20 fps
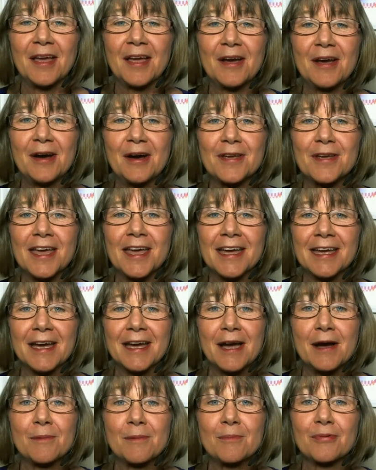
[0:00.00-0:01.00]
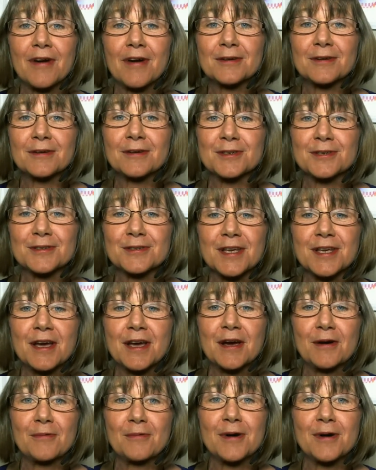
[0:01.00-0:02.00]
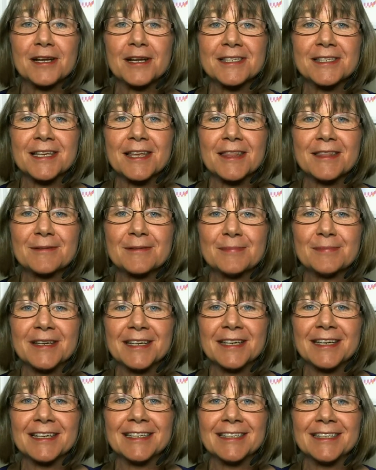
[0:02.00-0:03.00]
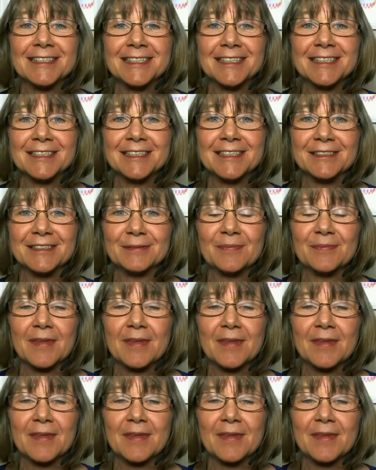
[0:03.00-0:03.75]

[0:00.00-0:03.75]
Okay, browsers, what's the big deal?